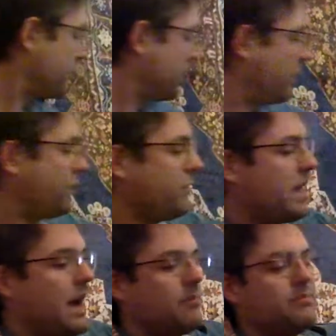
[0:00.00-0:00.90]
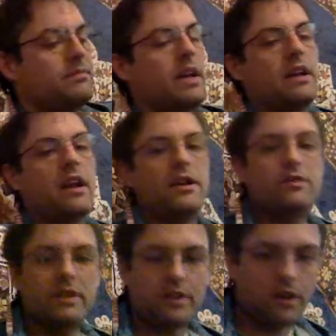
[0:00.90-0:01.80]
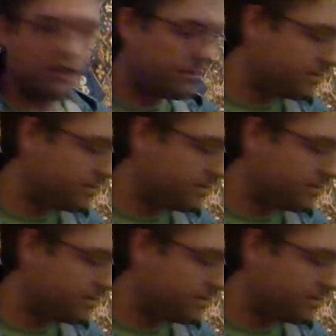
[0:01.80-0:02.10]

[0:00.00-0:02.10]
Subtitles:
let's do that. I got a new guitar.